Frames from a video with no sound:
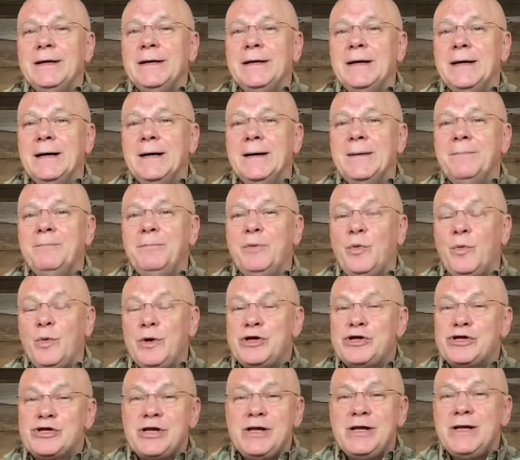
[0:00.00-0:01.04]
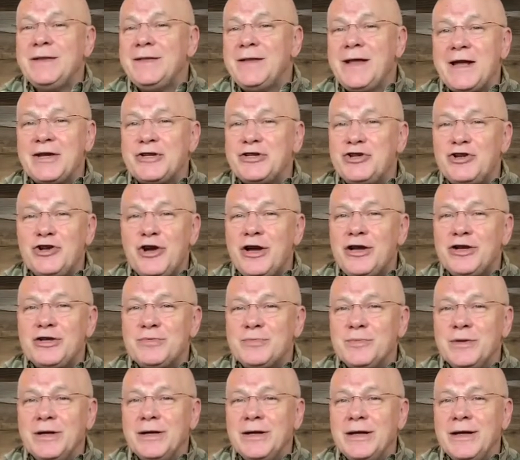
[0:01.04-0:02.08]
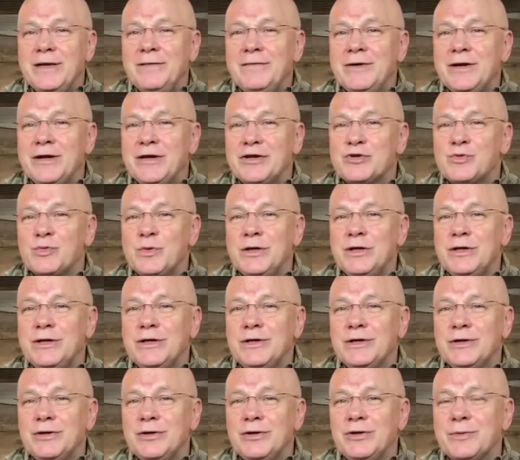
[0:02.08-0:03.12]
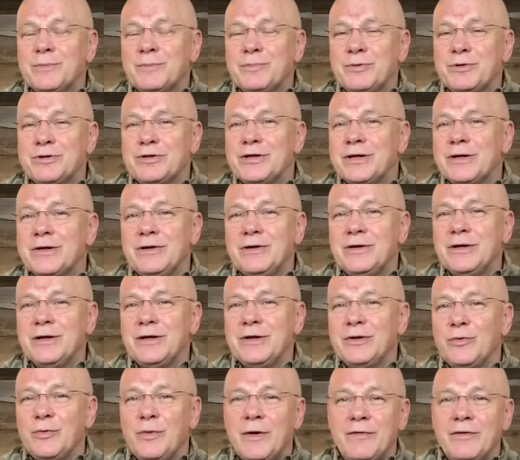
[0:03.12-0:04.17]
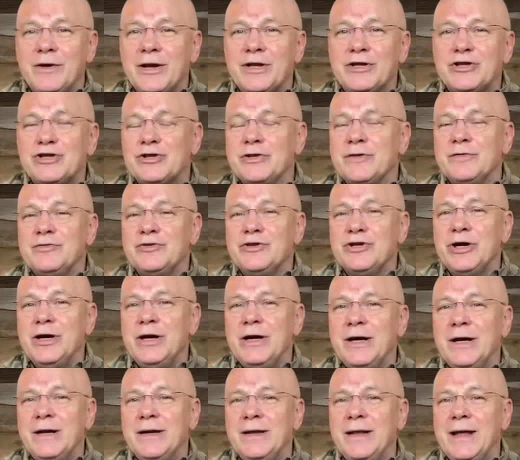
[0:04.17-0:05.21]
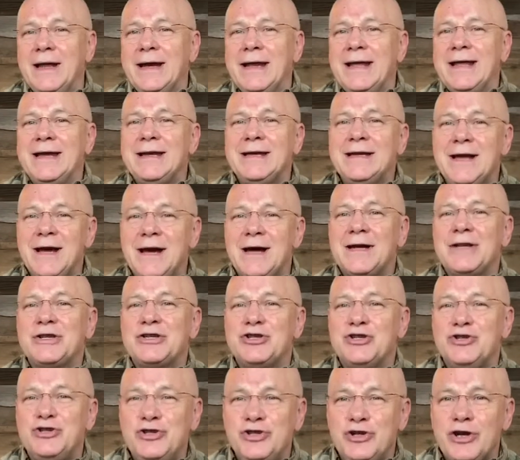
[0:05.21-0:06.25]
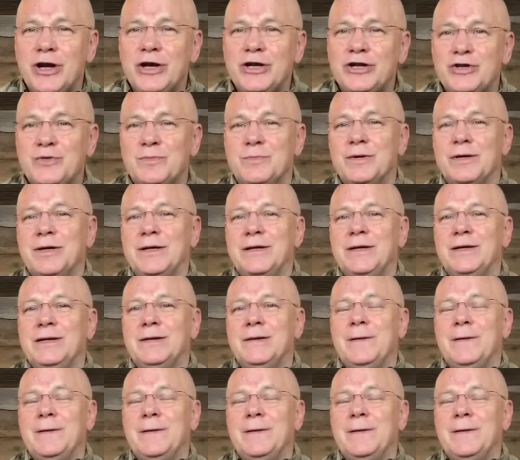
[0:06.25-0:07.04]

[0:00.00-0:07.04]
But we see in that judgment, even as we look particularly in the revelation of John, that in God's judgment,